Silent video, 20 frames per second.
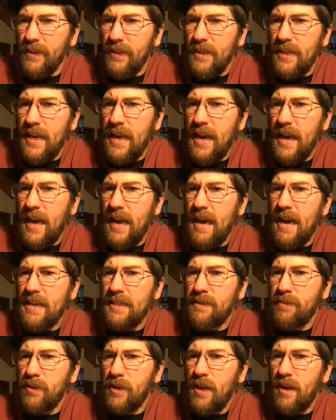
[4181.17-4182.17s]
Yeah,
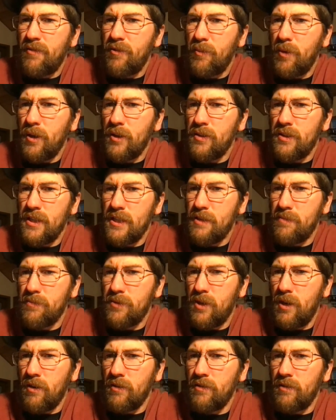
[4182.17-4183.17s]
some of the aftermarket systems
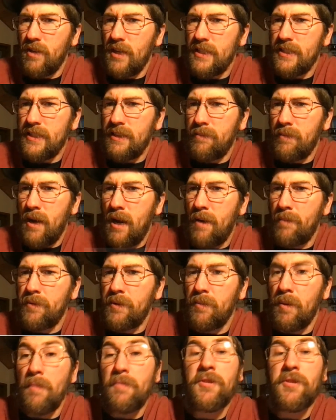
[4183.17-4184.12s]
are less than optimum.